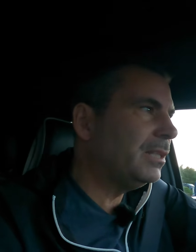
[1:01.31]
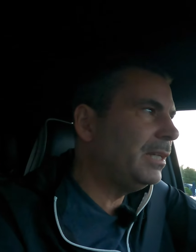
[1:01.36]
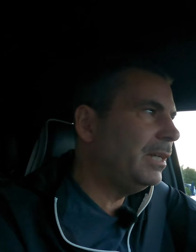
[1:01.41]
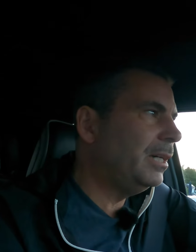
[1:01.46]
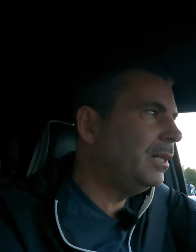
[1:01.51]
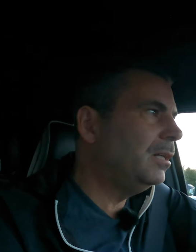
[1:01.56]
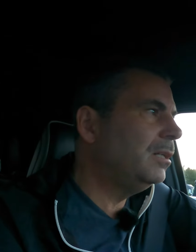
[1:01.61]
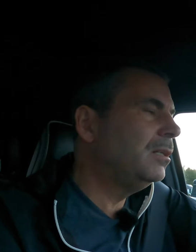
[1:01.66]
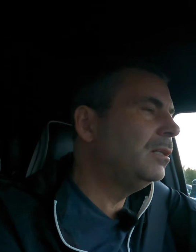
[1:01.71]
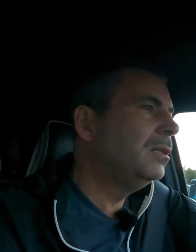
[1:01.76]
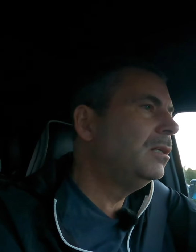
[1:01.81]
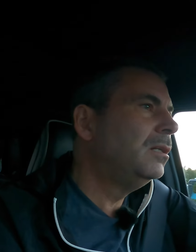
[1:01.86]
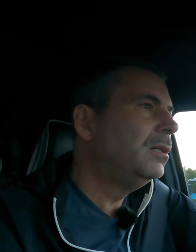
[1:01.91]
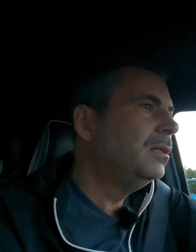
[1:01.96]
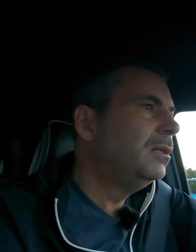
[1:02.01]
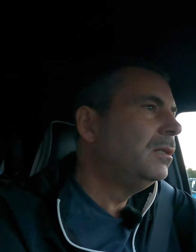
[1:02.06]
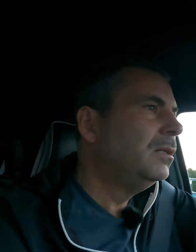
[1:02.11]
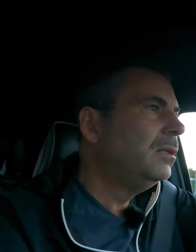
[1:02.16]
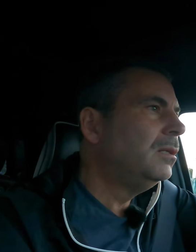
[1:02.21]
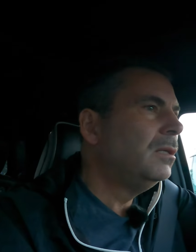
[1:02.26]
there,
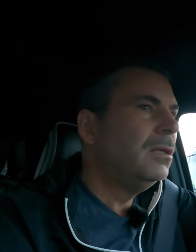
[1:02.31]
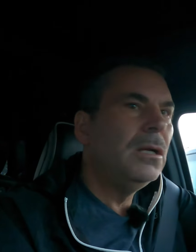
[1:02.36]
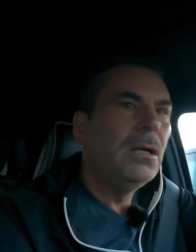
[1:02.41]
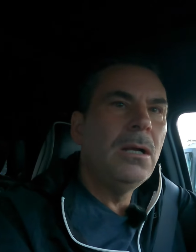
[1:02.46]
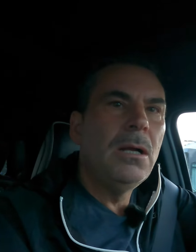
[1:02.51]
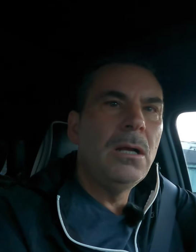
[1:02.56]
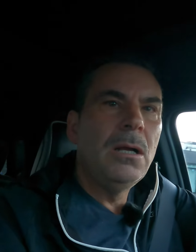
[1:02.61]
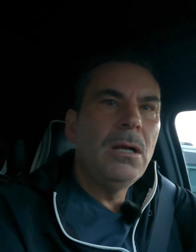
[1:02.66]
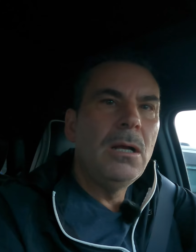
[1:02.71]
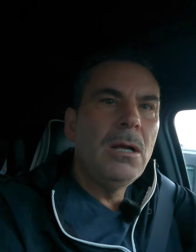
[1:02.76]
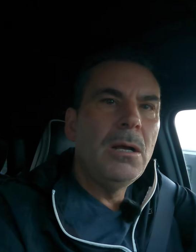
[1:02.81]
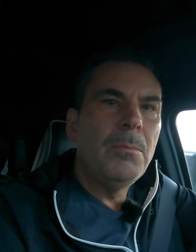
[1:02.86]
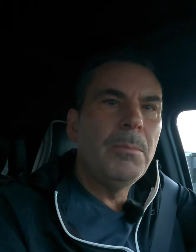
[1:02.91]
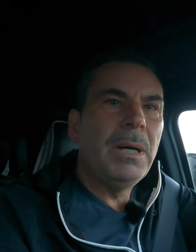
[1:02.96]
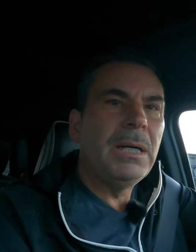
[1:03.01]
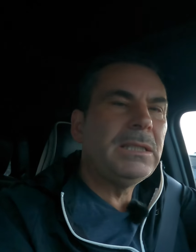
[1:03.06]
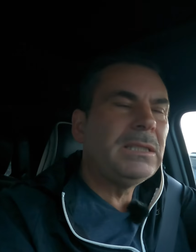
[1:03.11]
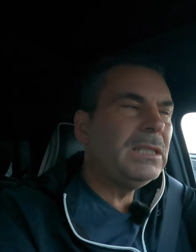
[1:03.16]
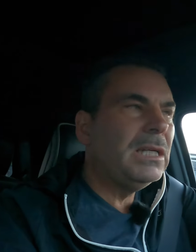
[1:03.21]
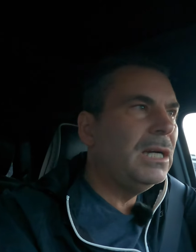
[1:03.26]

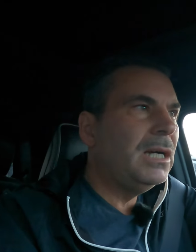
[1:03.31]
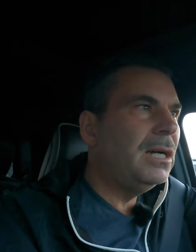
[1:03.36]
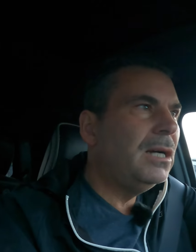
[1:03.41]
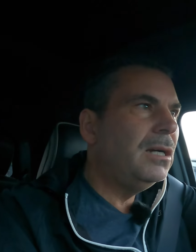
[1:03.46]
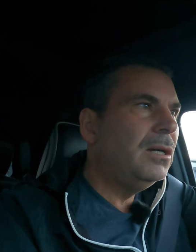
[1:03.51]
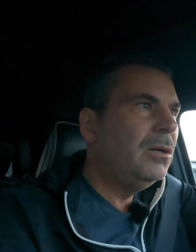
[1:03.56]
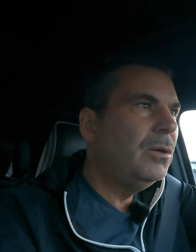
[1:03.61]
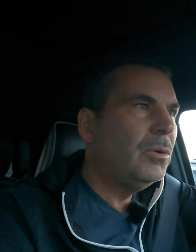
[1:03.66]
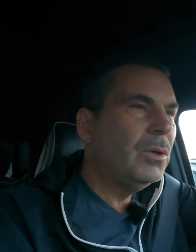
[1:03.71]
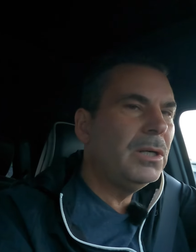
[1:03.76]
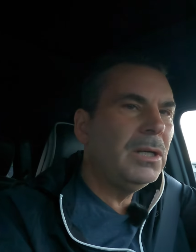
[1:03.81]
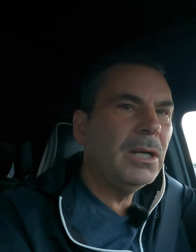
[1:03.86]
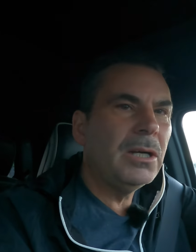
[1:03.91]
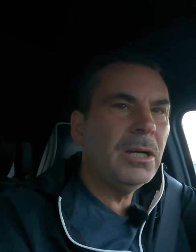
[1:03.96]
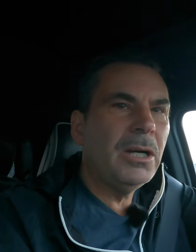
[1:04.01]
but we're not